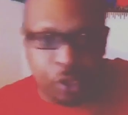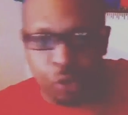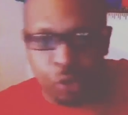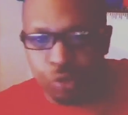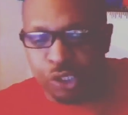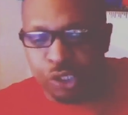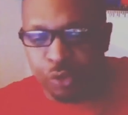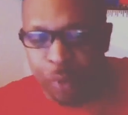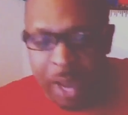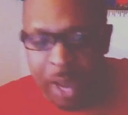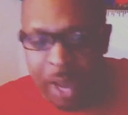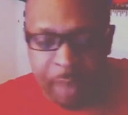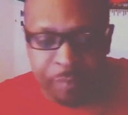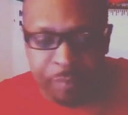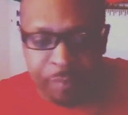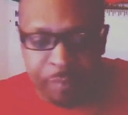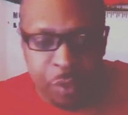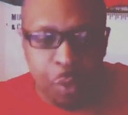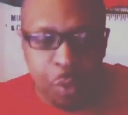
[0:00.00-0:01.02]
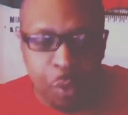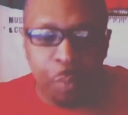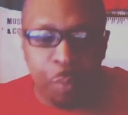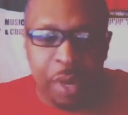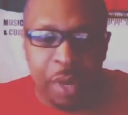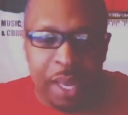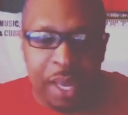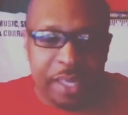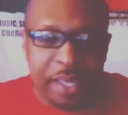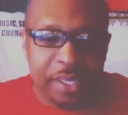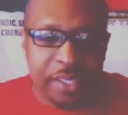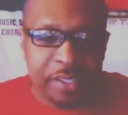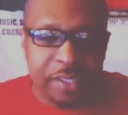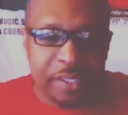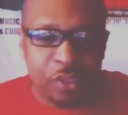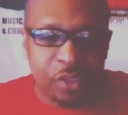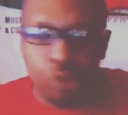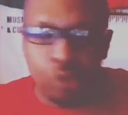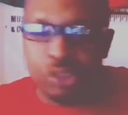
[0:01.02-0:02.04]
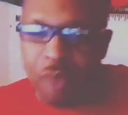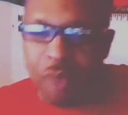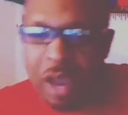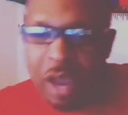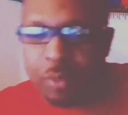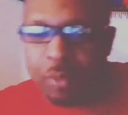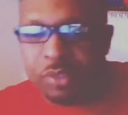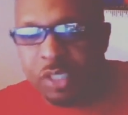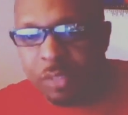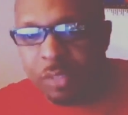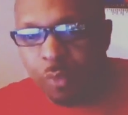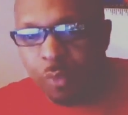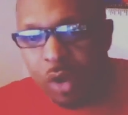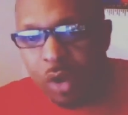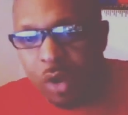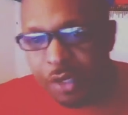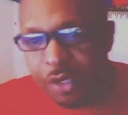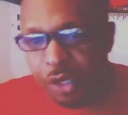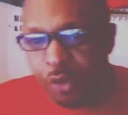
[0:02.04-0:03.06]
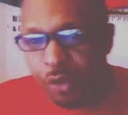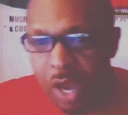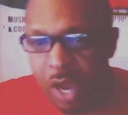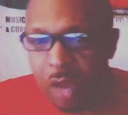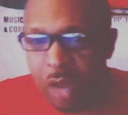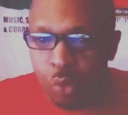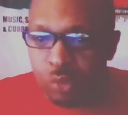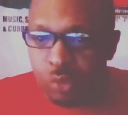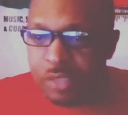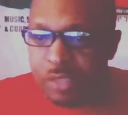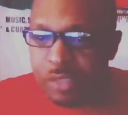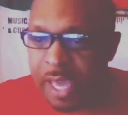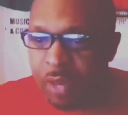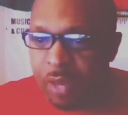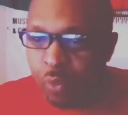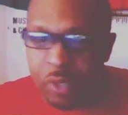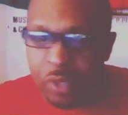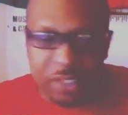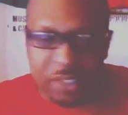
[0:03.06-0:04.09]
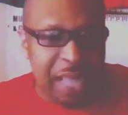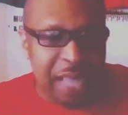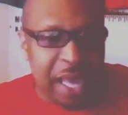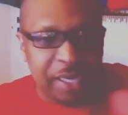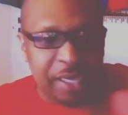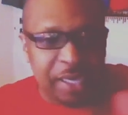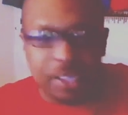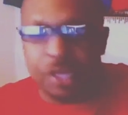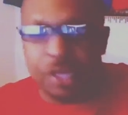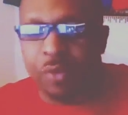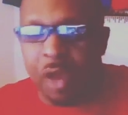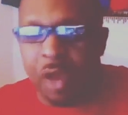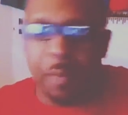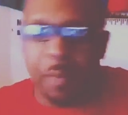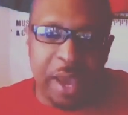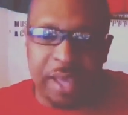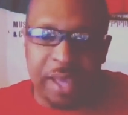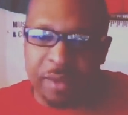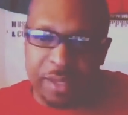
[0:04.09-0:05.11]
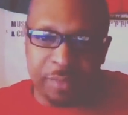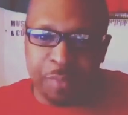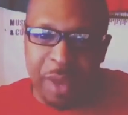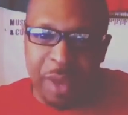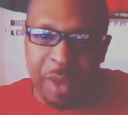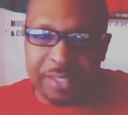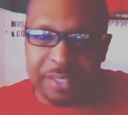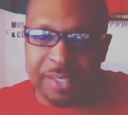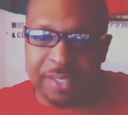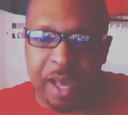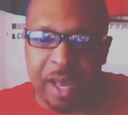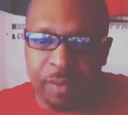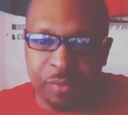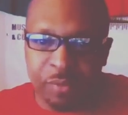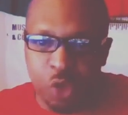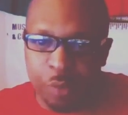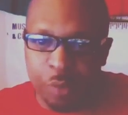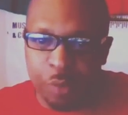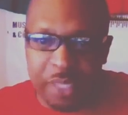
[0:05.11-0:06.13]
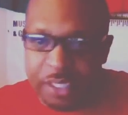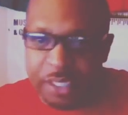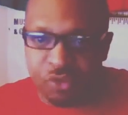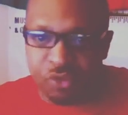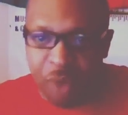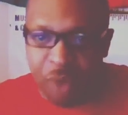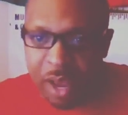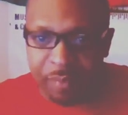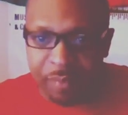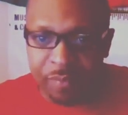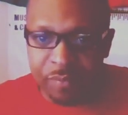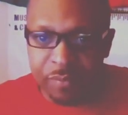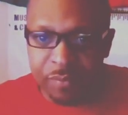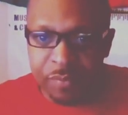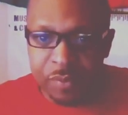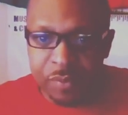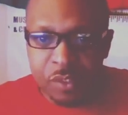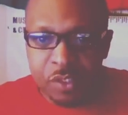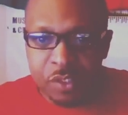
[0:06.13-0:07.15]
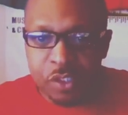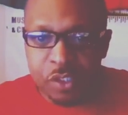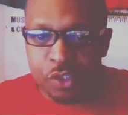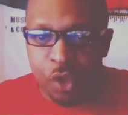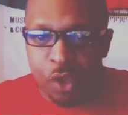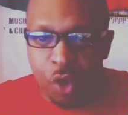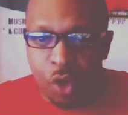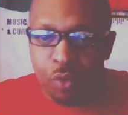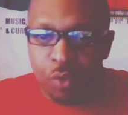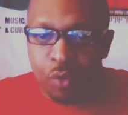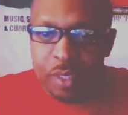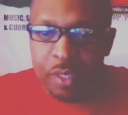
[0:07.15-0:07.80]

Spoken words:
and Kool G Rap, but Kool G Rap was still more underground. Wu-Tang was not underground by the time Cuban Linx dropped. So